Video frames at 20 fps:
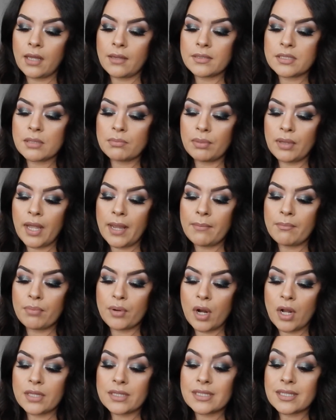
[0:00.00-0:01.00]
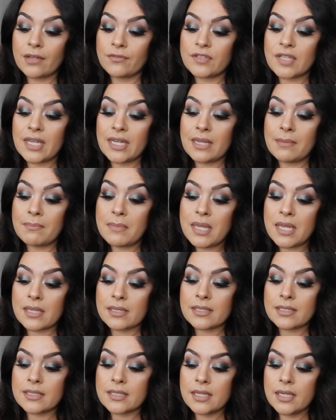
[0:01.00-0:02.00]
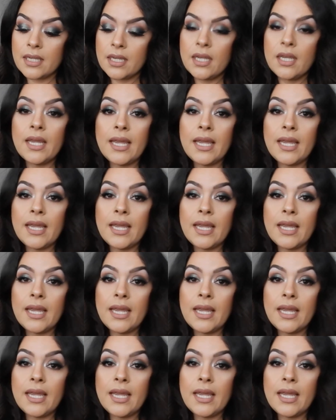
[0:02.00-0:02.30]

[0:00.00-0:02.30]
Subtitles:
Sublime Bronze Self Tanning Mist.